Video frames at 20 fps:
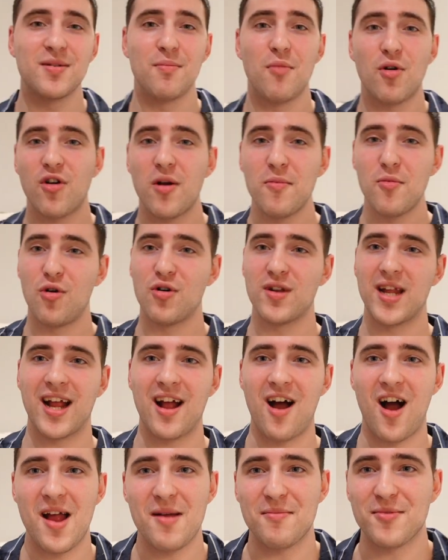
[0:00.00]
Tomorrow
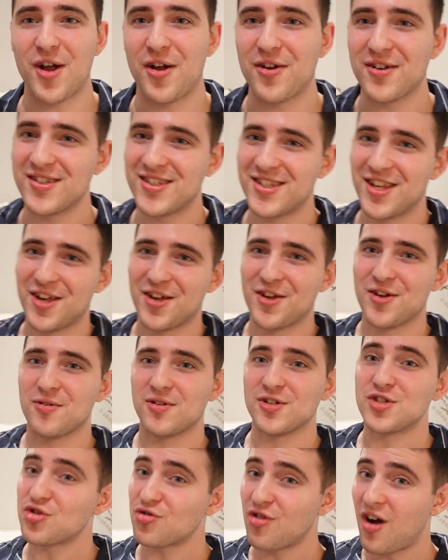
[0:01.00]
morning, I am going
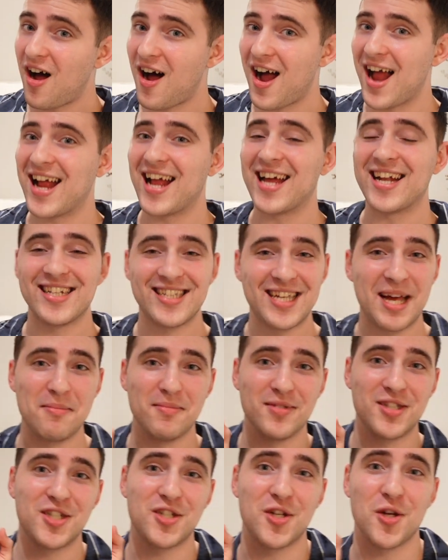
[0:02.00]
to try and
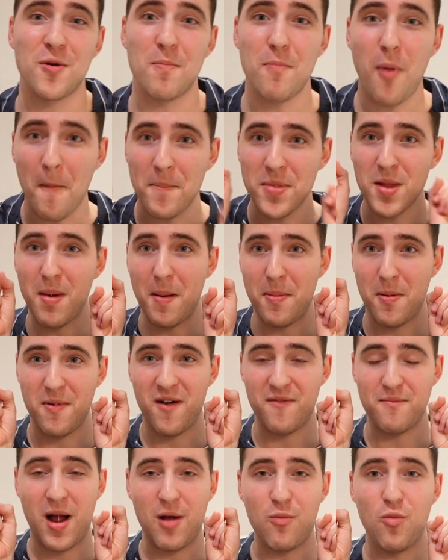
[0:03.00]
attempt to pop them up
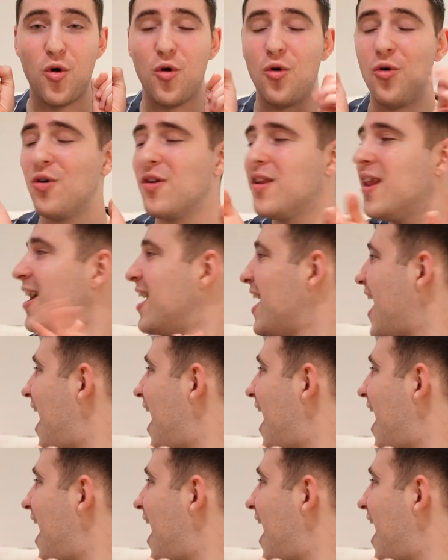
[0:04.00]
above my wall.